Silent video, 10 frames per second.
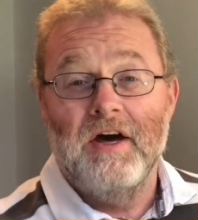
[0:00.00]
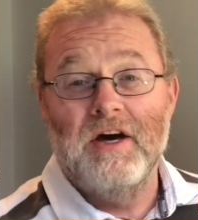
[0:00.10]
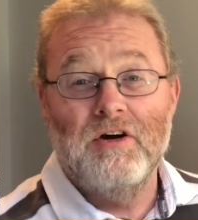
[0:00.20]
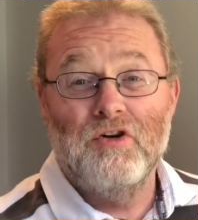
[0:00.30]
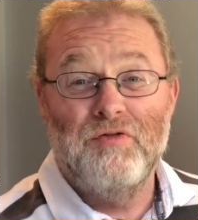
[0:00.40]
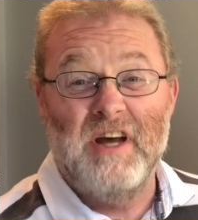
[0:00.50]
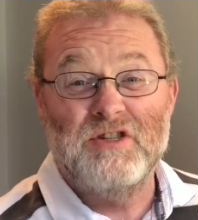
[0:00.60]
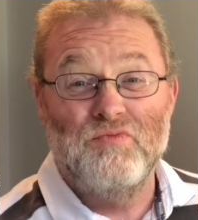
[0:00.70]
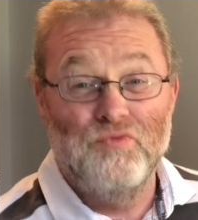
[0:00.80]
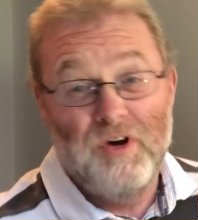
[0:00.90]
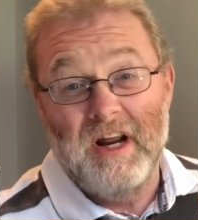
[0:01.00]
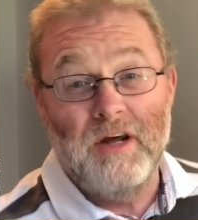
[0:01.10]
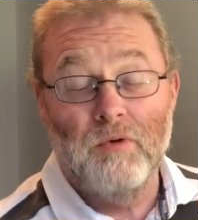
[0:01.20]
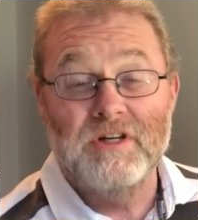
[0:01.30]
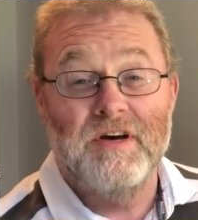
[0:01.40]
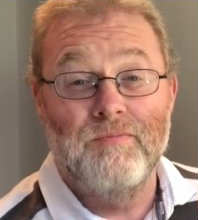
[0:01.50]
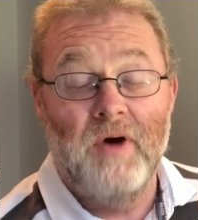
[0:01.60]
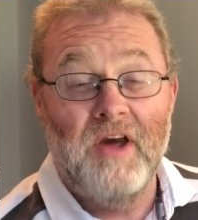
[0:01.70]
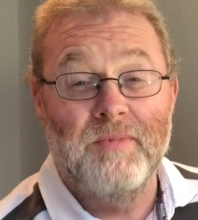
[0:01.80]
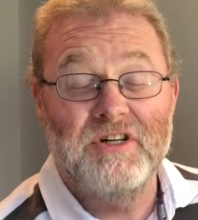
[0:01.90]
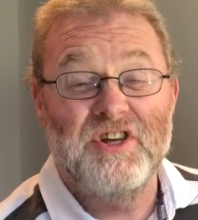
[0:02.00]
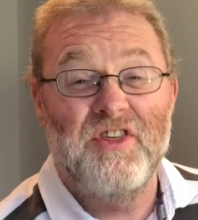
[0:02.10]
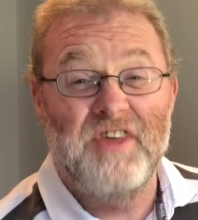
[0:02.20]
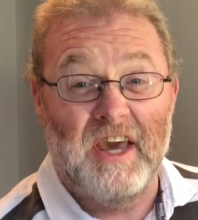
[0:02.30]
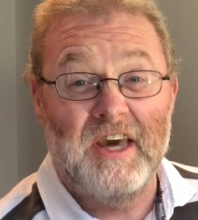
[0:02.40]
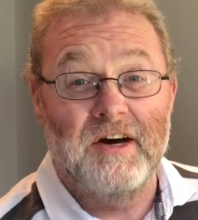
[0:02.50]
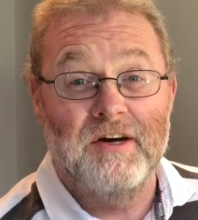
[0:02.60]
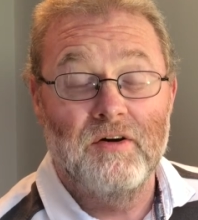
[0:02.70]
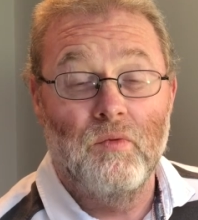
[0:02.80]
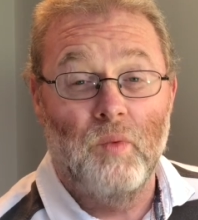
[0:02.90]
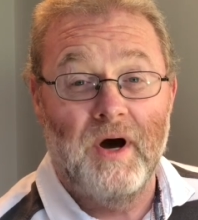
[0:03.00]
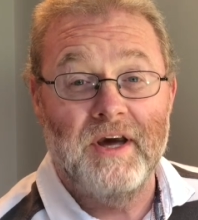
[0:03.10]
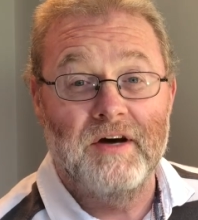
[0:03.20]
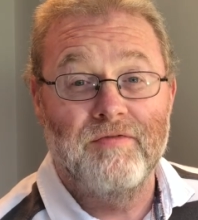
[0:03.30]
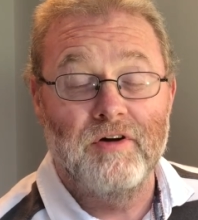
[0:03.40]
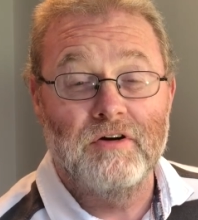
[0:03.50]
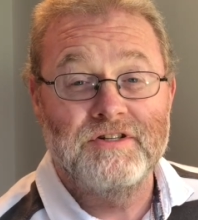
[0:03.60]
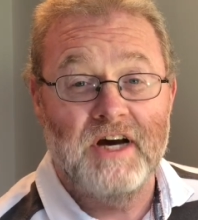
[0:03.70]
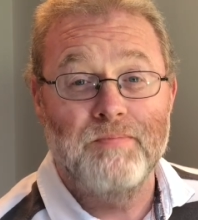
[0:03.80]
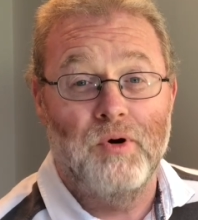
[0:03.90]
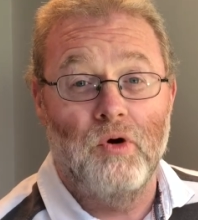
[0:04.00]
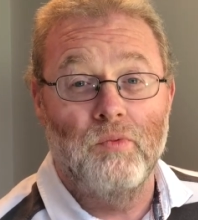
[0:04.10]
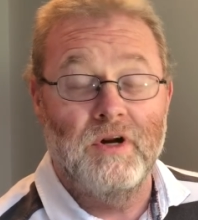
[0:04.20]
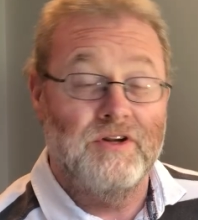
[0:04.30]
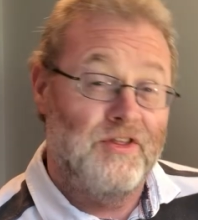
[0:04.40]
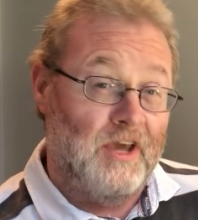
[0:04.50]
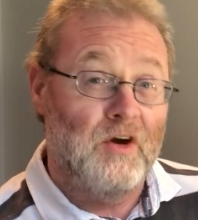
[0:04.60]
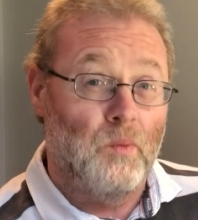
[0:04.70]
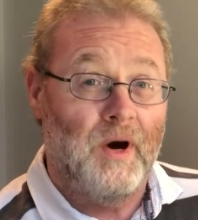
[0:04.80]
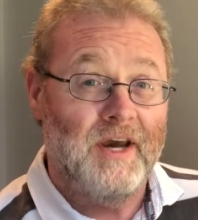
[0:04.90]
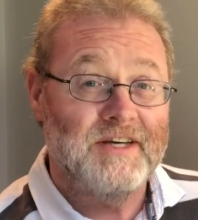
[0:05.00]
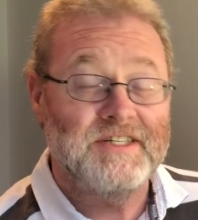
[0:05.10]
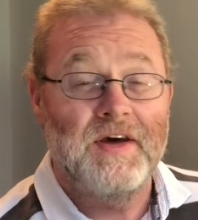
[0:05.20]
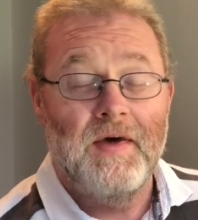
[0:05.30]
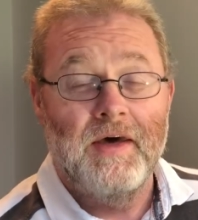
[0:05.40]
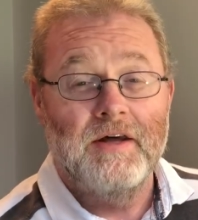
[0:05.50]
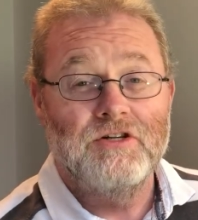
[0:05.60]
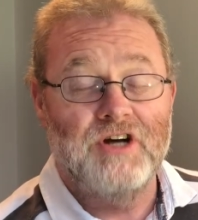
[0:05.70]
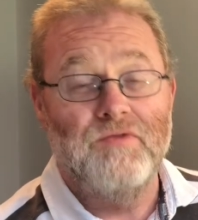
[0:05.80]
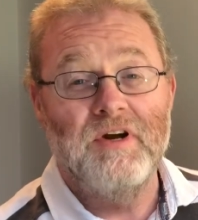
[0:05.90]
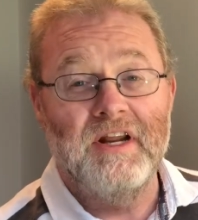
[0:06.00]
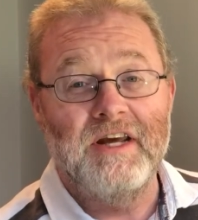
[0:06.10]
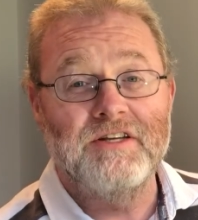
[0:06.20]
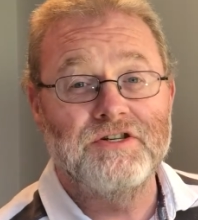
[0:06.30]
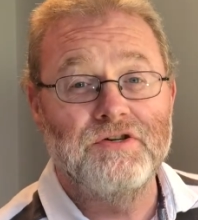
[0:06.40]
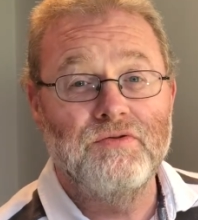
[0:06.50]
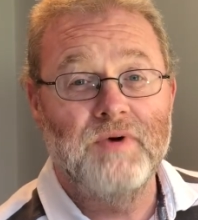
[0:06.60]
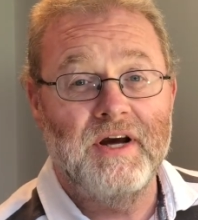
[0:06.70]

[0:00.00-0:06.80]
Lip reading: creates really what's a very much thicker wire for your dipole. With thicker wires generally lead to